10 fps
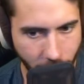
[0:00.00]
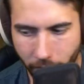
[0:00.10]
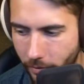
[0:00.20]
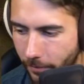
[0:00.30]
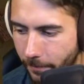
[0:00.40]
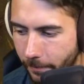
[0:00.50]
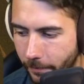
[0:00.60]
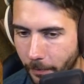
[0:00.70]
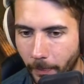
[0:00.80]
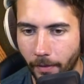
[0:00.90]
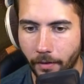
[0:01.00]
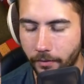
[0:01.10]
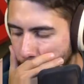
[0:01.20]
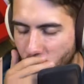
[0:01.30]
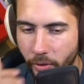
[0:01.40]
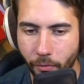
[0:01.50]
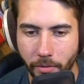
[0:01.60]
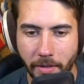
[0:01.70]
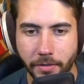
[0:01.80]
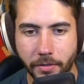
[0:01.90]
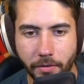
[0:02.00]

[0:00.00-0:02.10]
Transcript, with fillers: Yeah. 21 minutes and